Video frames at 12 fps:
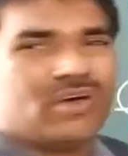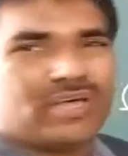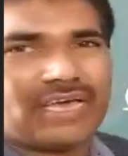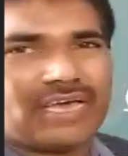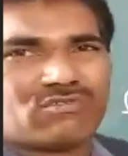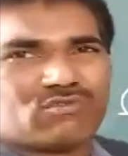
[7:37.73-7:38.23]

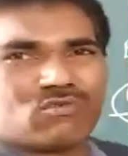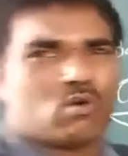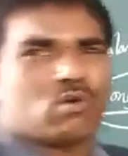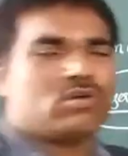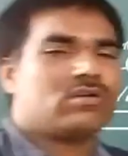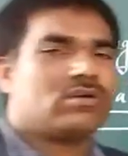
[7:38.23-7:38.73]
Yes,
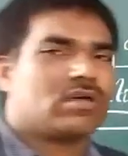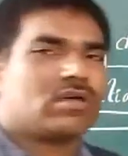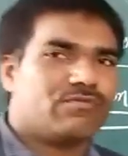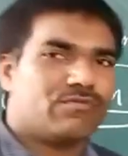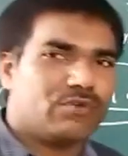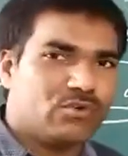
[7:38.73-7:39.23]
don't
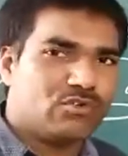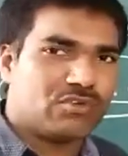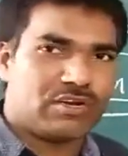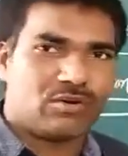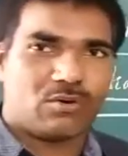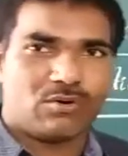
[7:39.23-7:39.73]
confuse
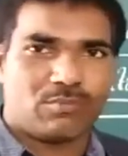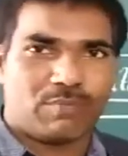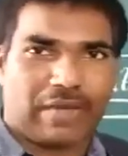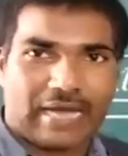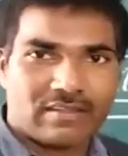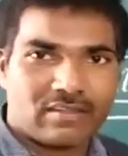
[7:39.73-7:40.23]
and don't
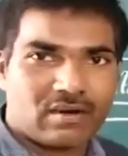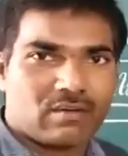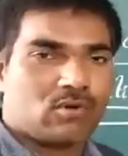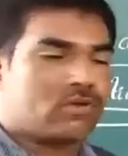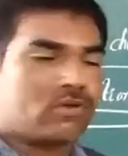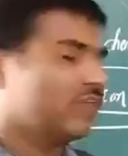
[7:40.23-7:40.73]
bother about
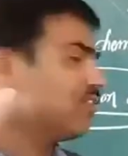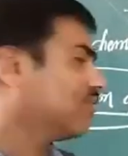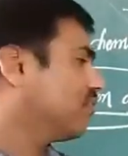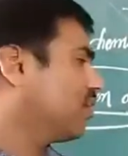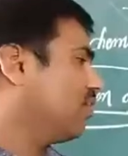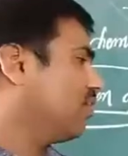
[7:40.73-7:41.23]
this.
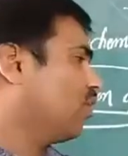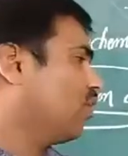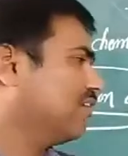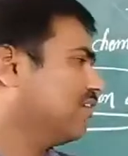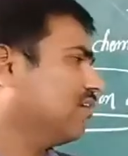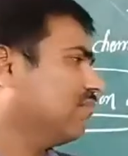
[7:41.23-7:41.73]

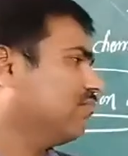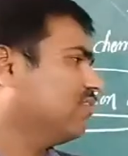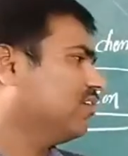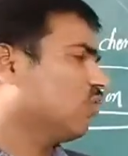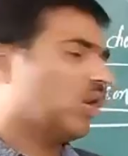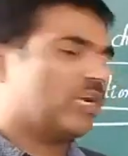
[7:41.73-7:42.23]
What is
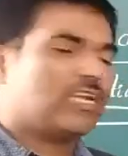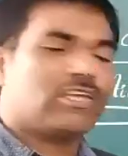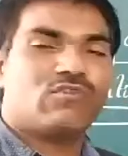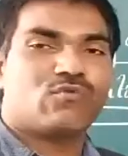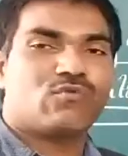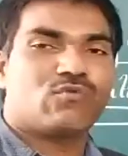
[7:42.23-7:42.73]
Mg, what
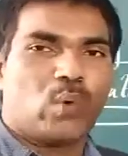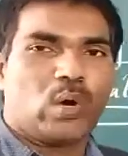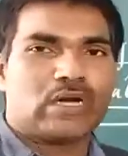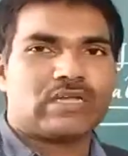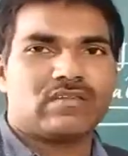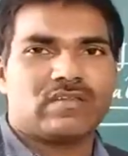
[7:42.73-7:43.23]
is O,
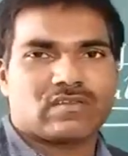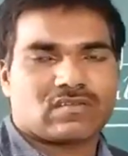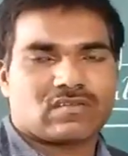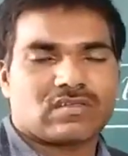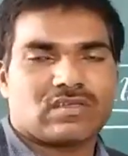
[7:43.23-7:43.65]
what is this?